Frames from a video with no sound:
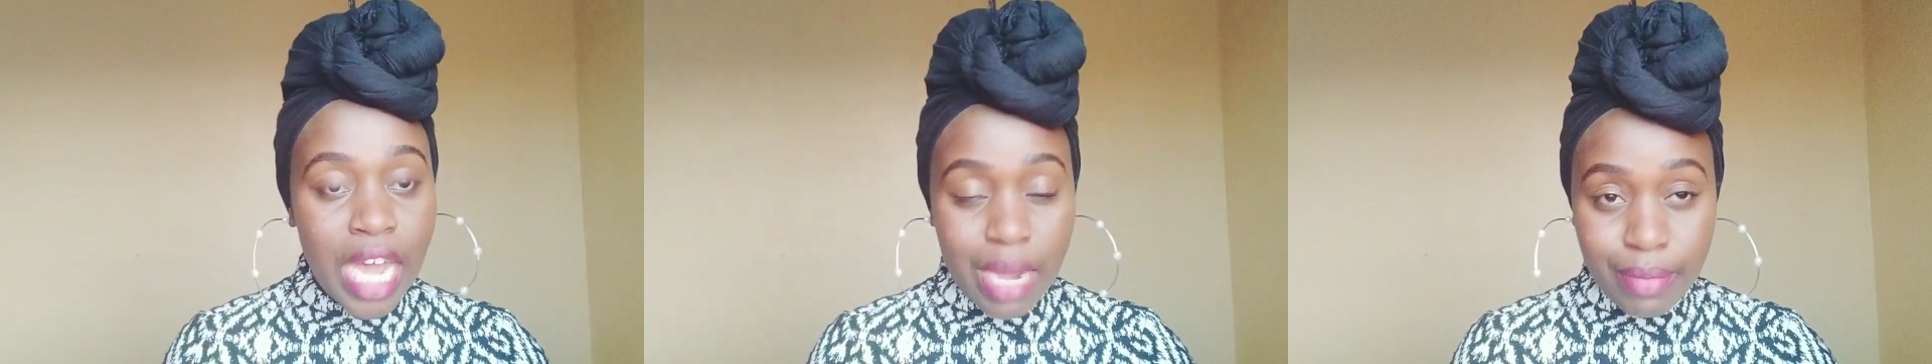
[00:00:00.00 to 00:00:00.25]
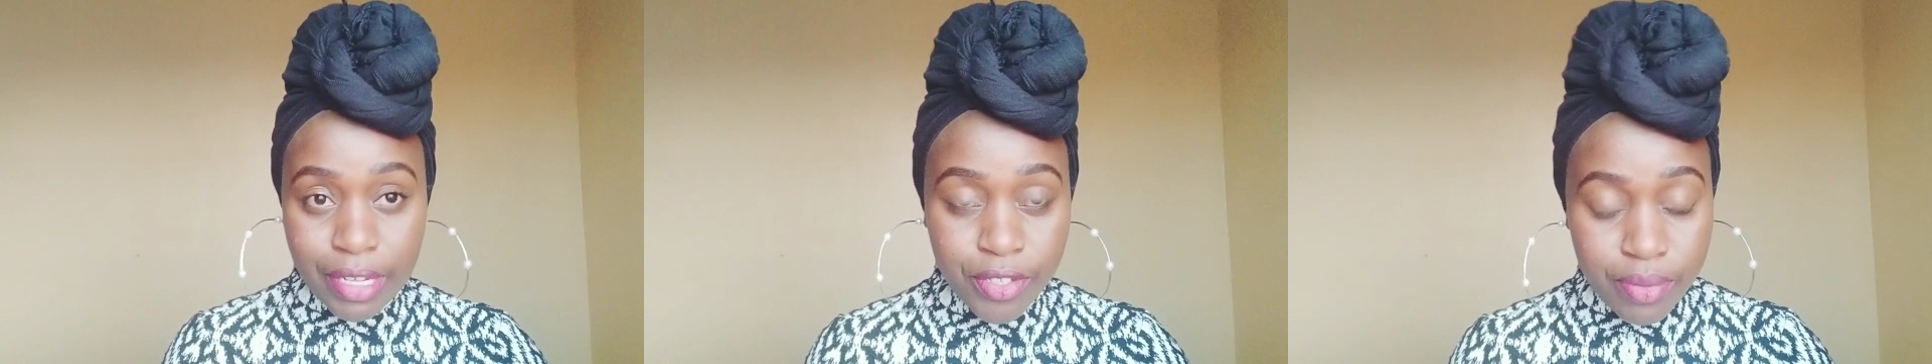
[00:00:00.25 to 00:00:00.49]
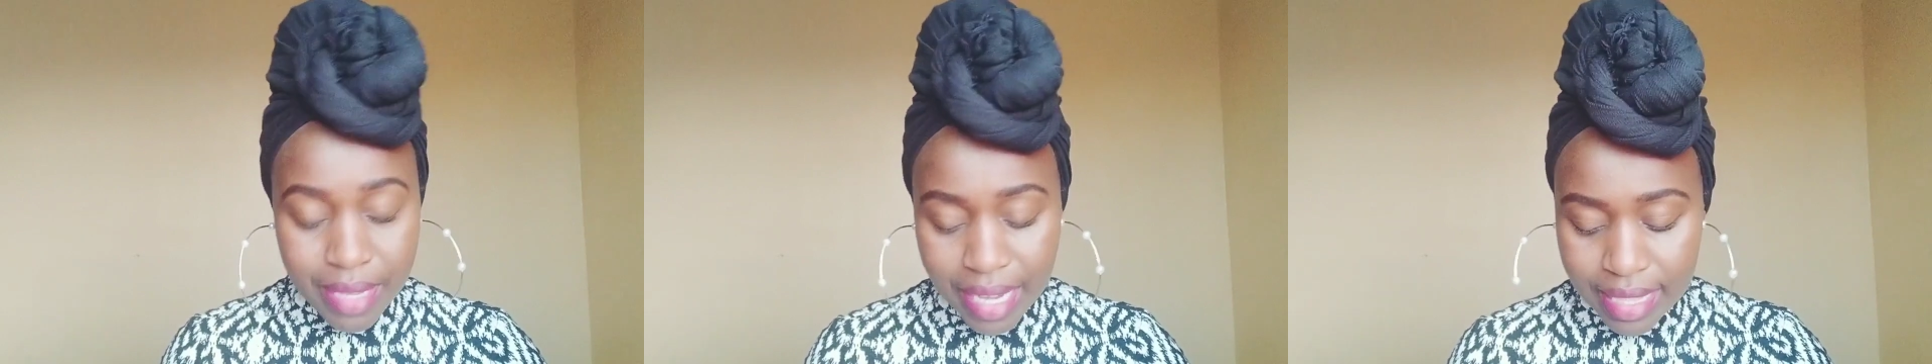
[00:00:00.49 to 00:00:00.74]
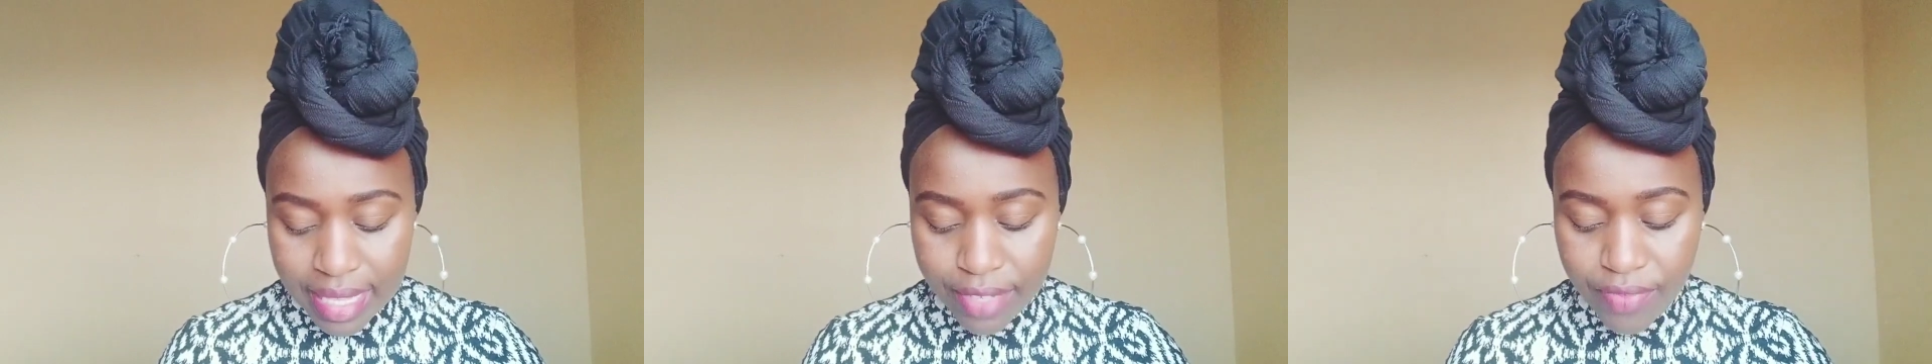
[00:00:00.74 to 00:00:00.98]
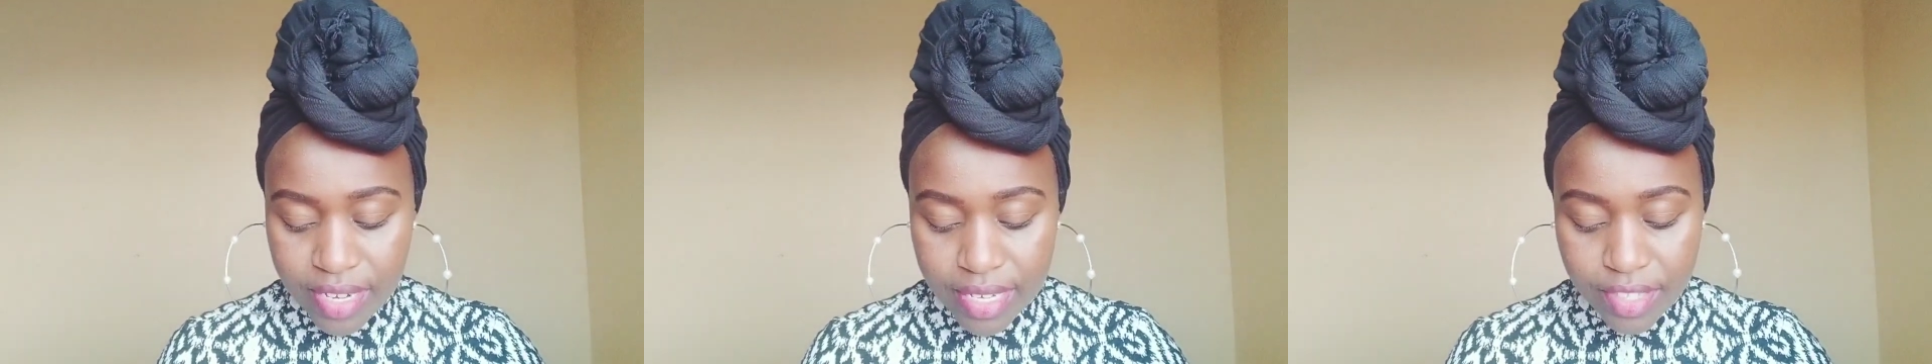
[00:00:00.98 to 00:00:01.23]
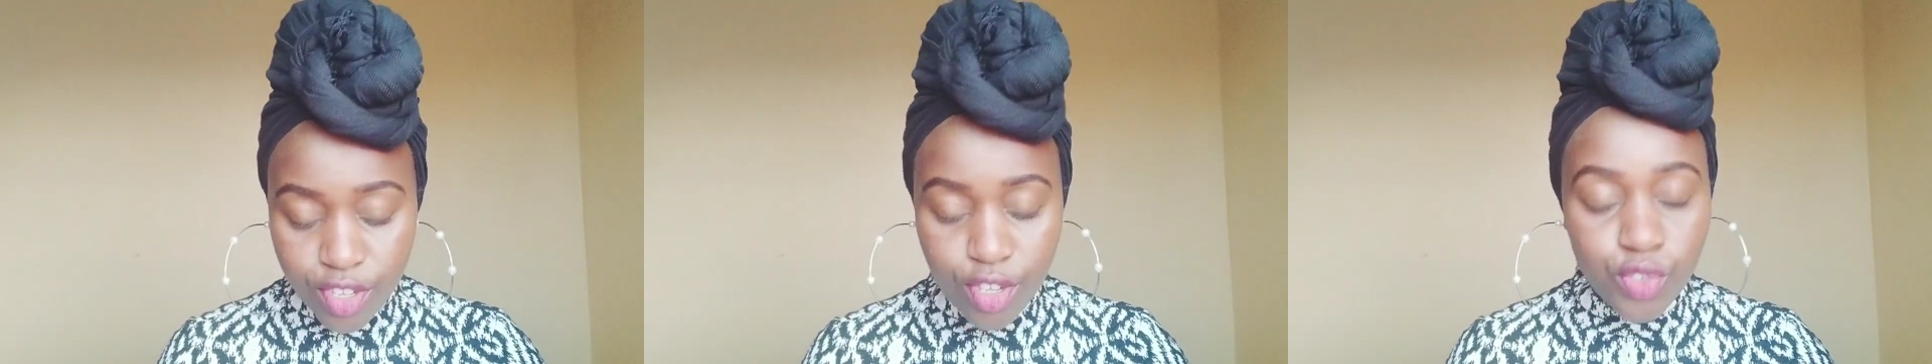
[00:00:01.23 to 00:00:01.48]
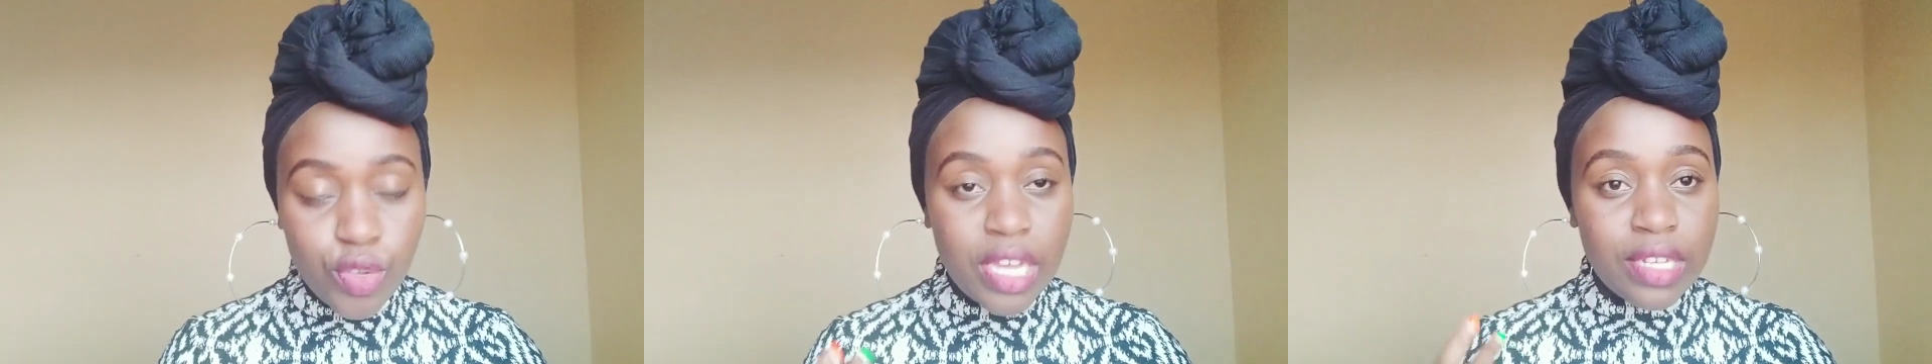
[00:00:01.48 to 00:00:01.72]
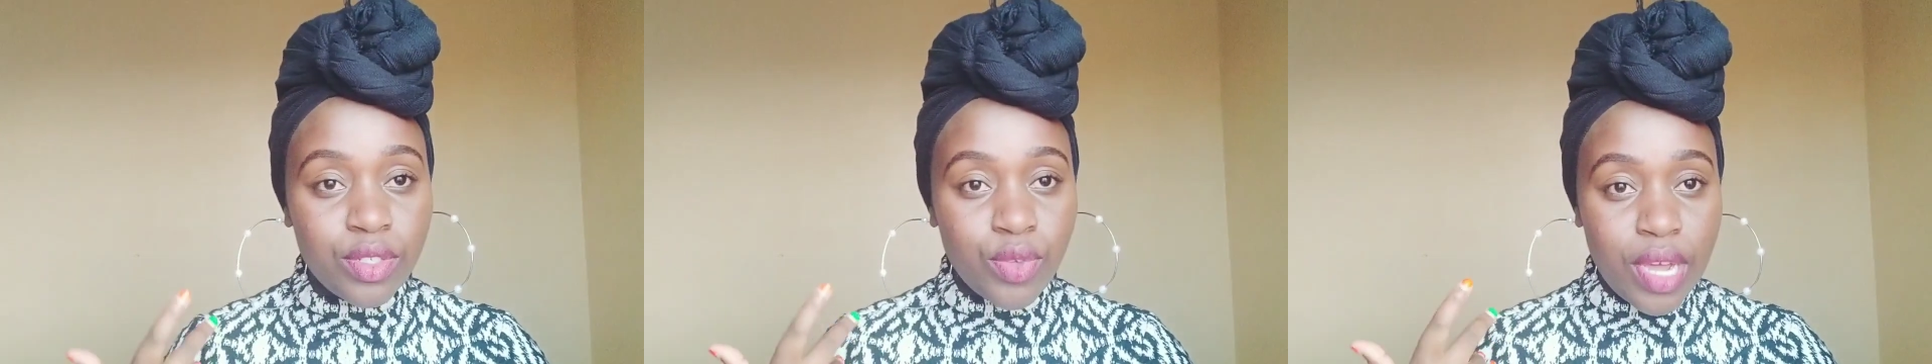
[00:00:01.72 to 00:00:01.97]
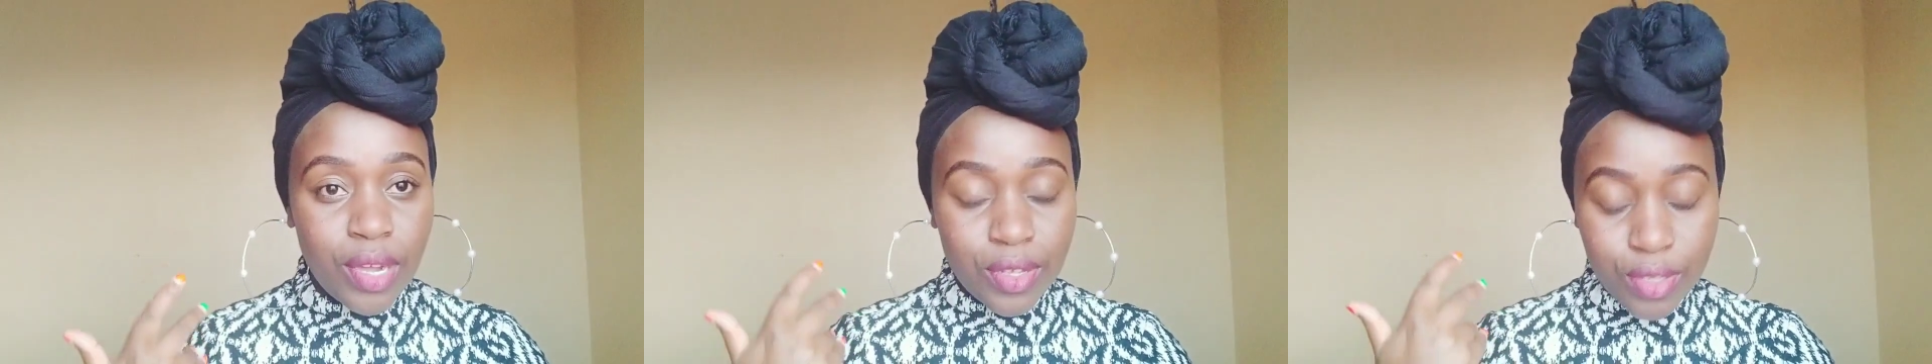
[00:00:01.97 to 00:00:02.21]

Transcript: i'm assuming at this very stage you are you are